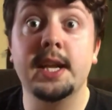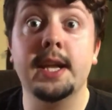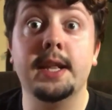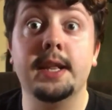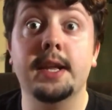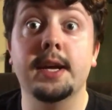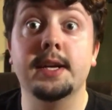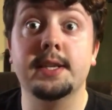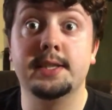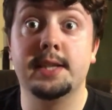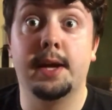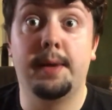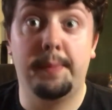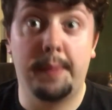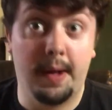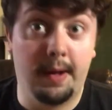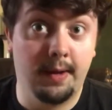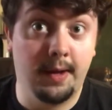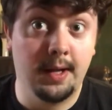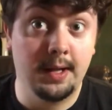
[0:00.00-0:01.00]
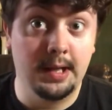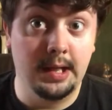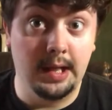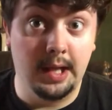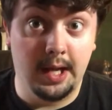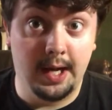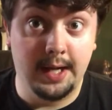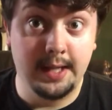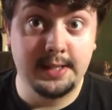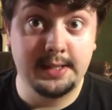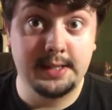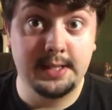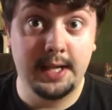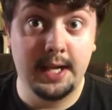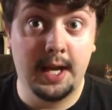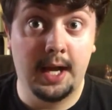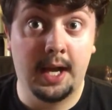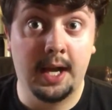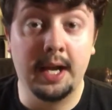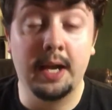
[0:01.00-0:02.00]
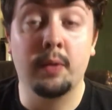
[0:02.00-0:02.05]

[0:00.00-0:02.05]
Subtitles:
it does help out a lot.